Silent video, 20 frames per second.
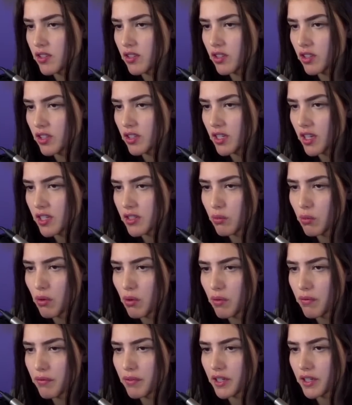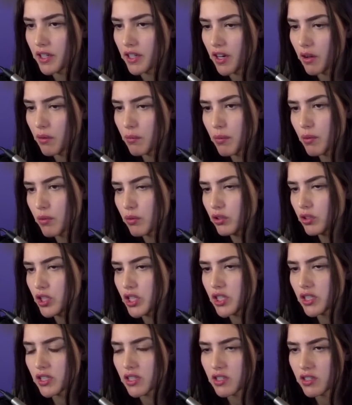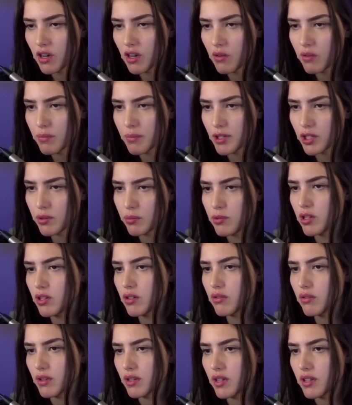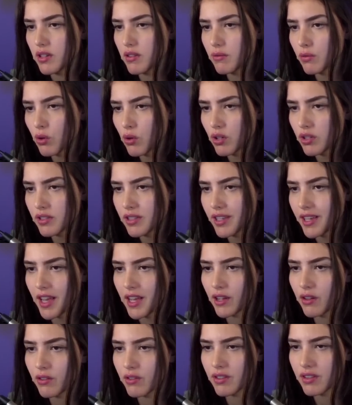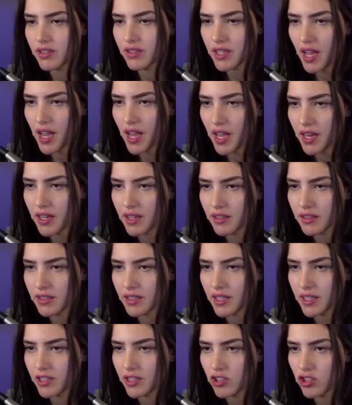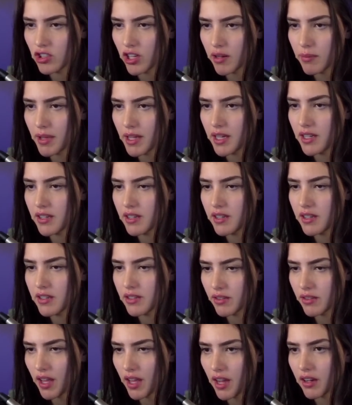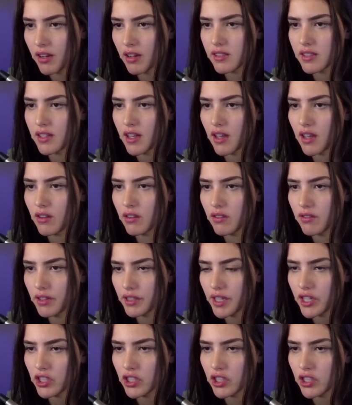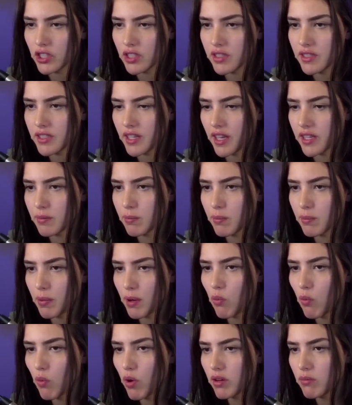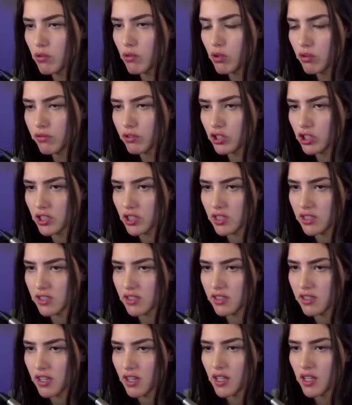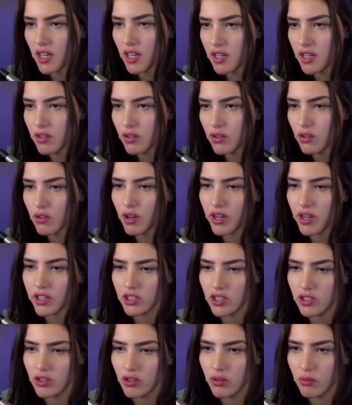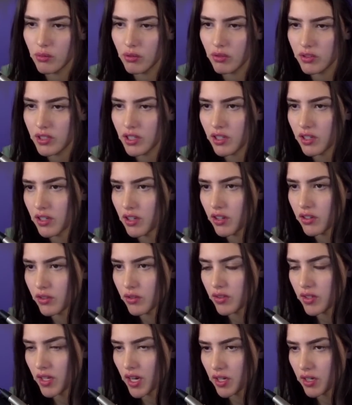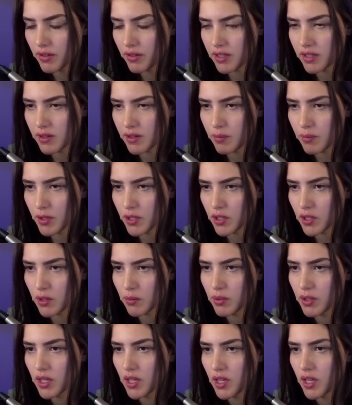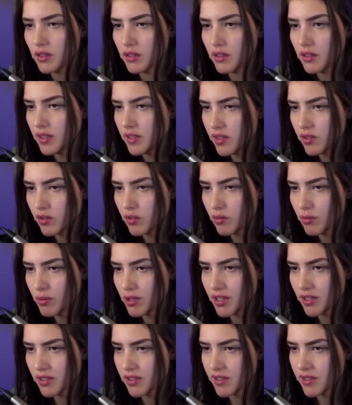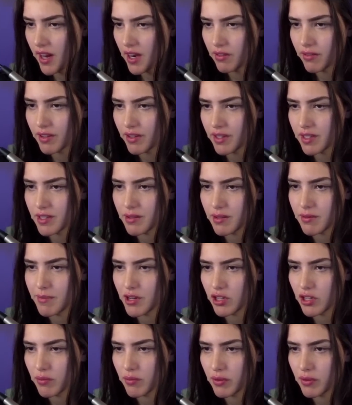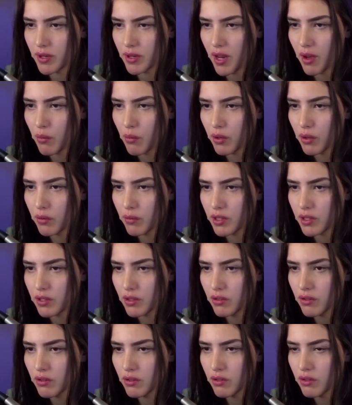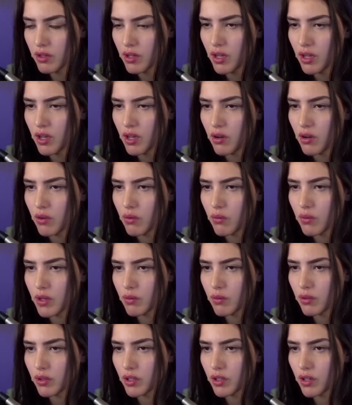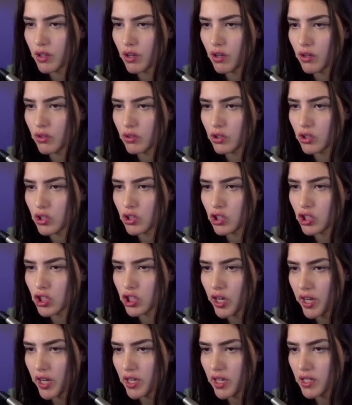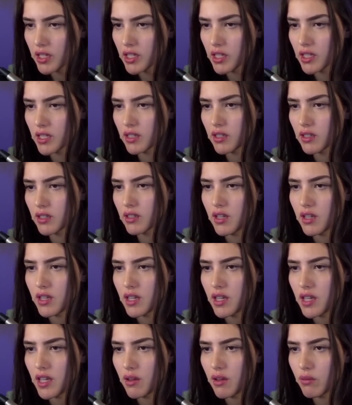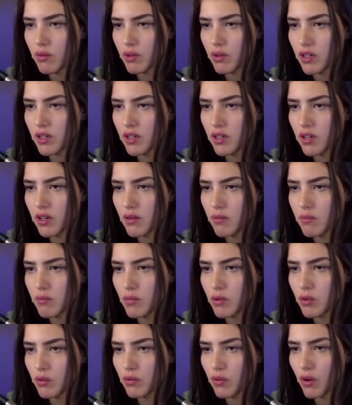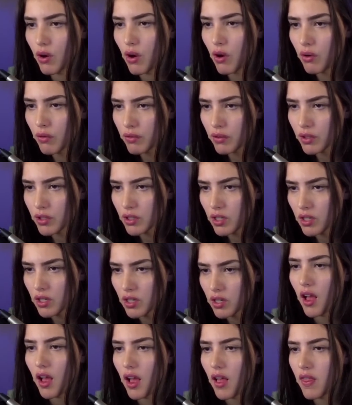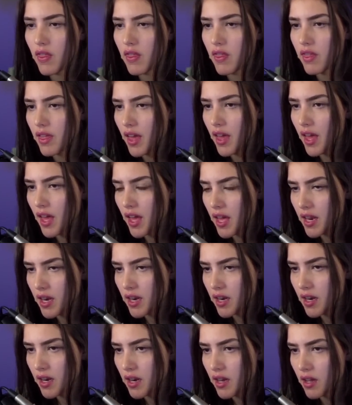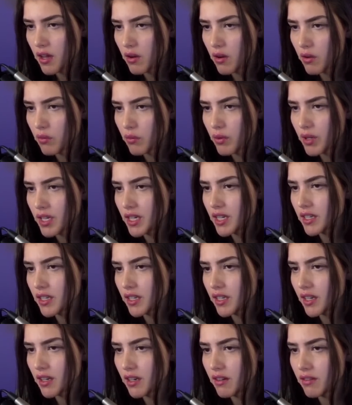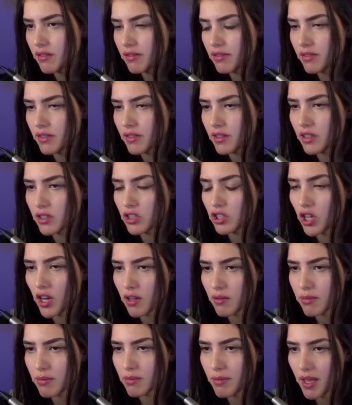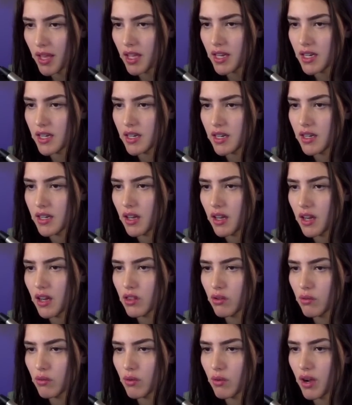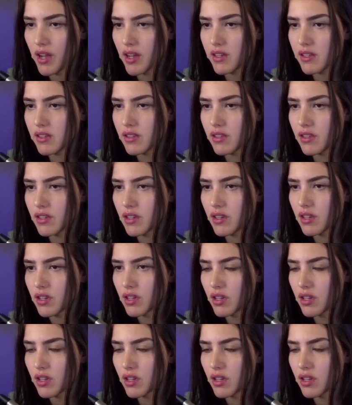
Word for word: is good yet, so we'll figure it out. But we're just going to start with bishop g3. Of course, he can't go to the side because he gets checkmated, so that cuts down the variations. He has but one move, which is king e2, actually two moves. He can also sacrifice his bishop. Let's assume he doesn't sacrifice his bishop for now. What do we do? We would go check. He would move over. And then we need to give checkmate. Otherwise,